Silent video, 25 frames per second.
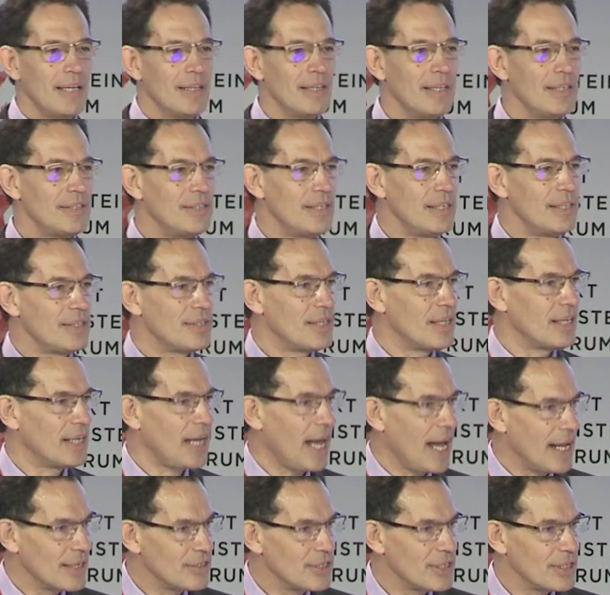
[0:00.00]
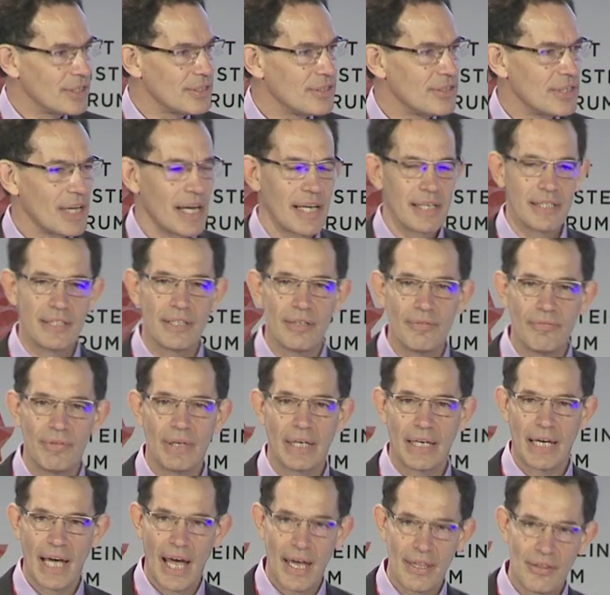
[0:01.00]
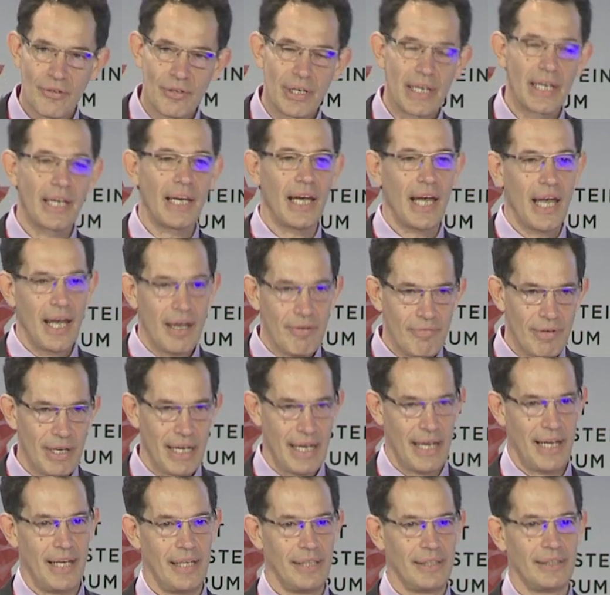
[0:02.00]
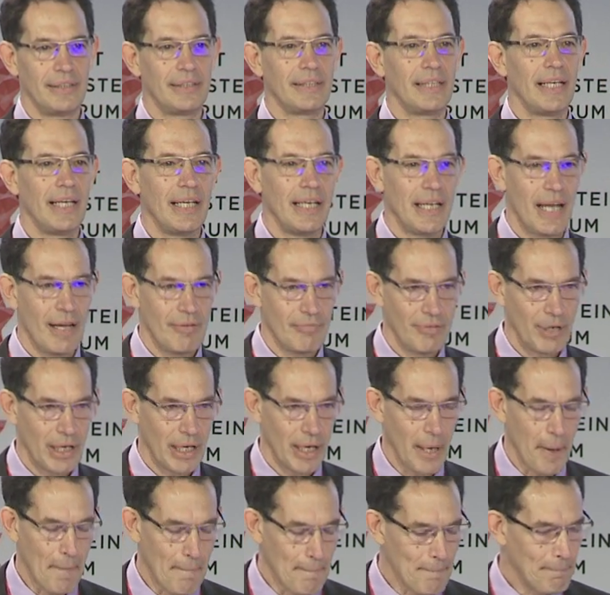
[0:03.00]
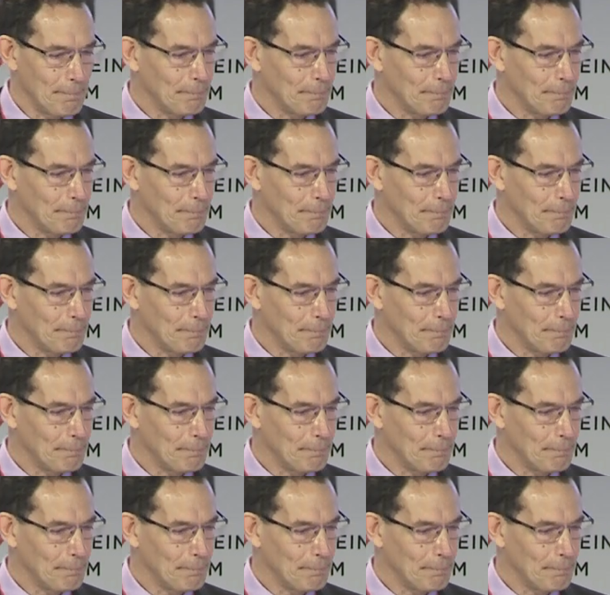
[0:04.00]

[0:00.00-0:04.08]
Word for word: This is the largest scientific gathering ever held in Africa.